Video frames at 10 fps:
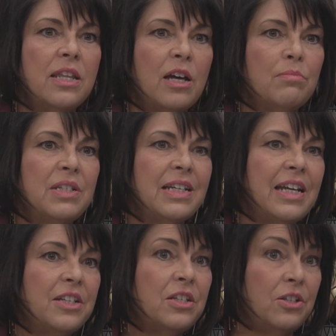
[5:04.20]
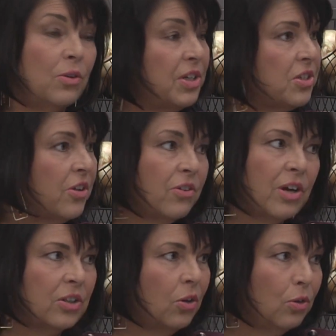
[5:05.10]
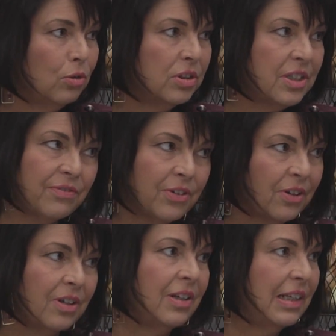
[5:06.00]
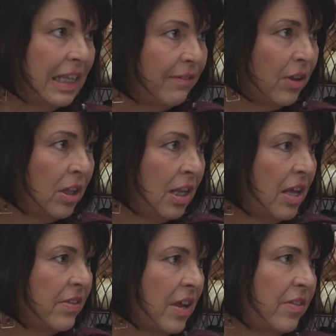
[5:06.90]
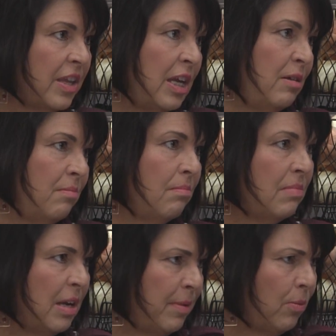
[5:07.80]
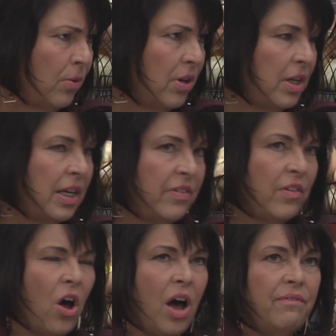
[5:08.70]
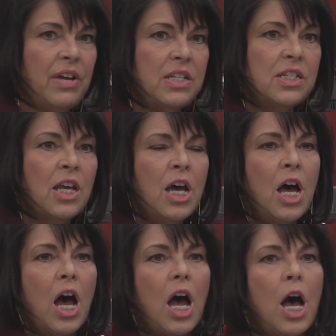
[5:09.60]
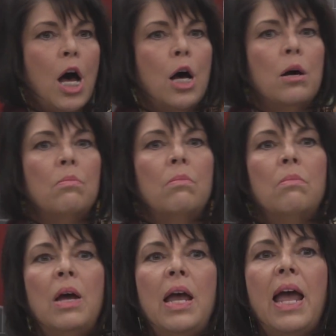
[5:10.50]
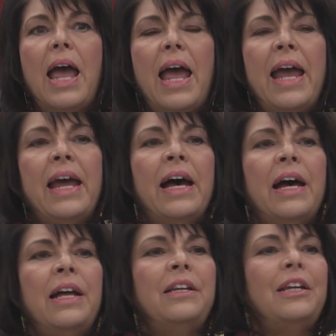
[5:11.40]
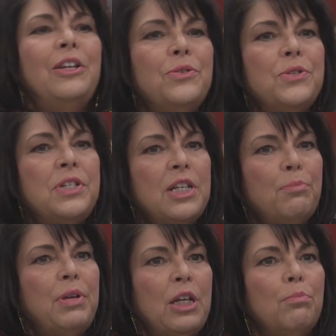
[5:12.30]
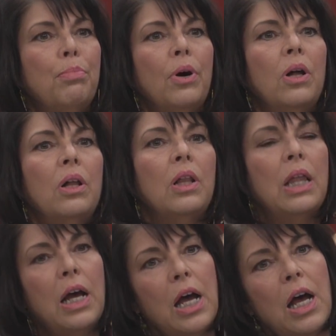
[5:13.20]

them to get to know each other on a whole different level than they maybe would in the office. And you see people